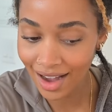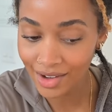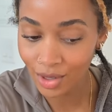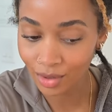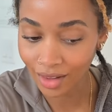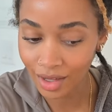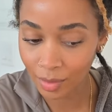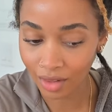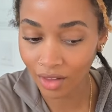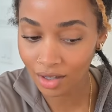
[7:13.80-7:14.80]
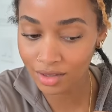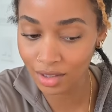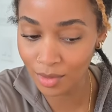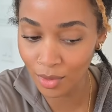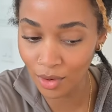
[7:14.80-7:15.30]
I don't like my locks
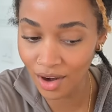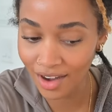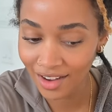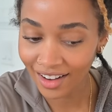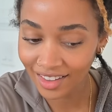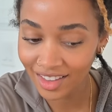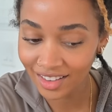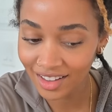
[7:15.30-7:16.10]
anymore. And I think